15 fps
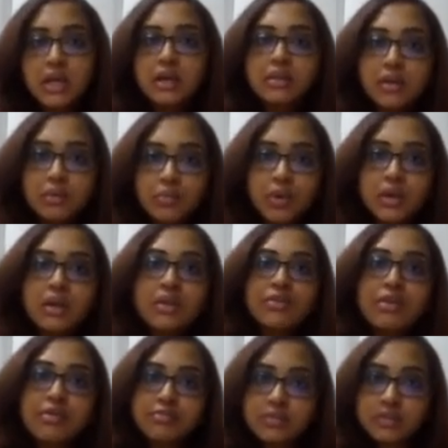then we can
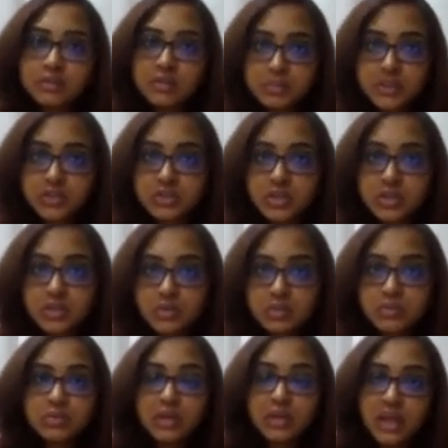refer the patient
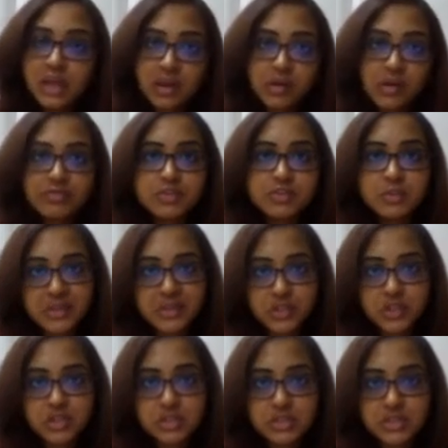to the care of a
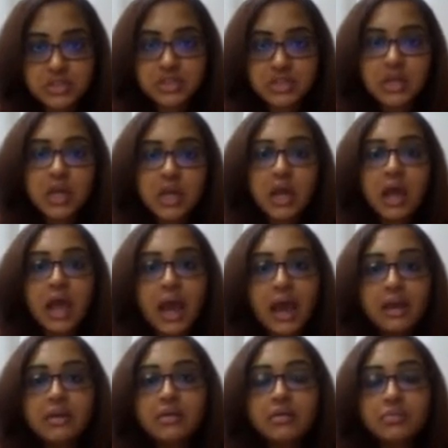specialist.
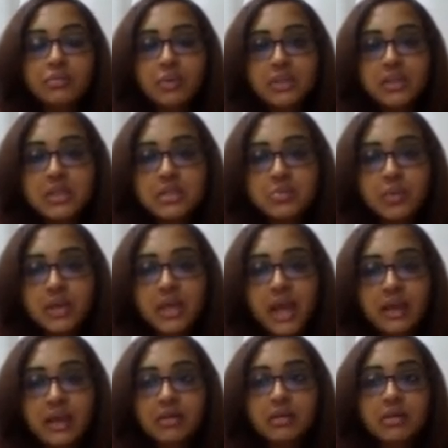And with this, we can